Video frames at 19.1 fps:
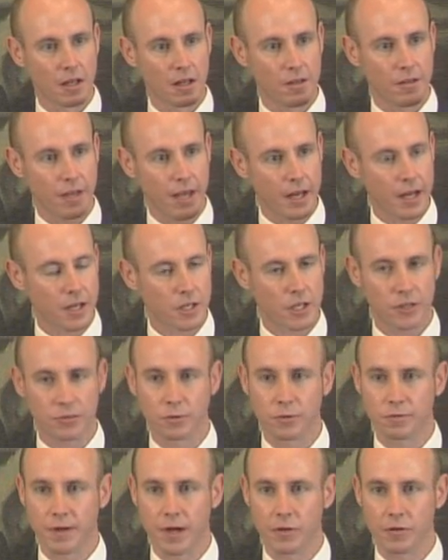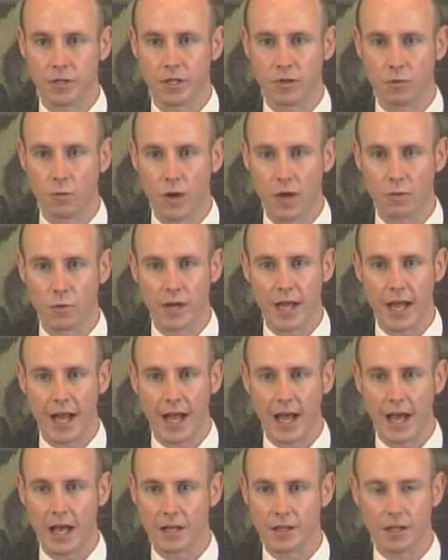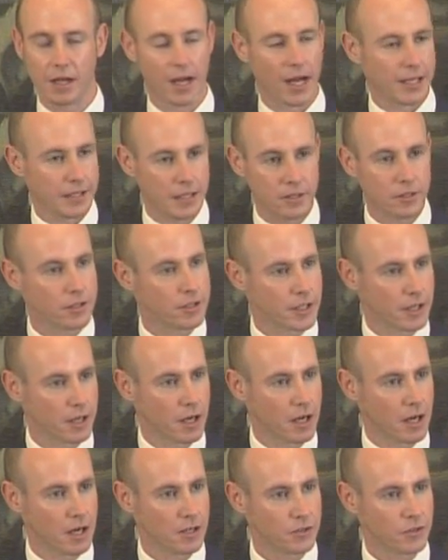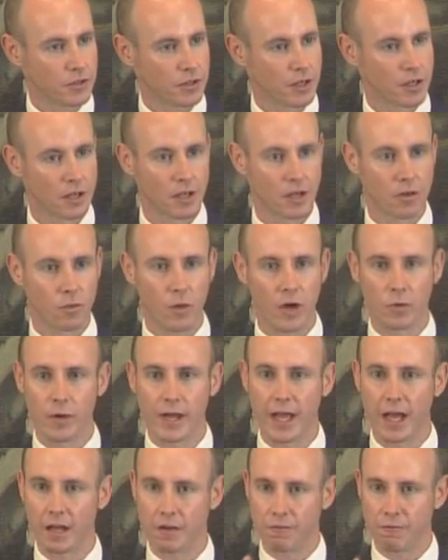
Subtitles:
The NHS was founded when we had identity cards, when we had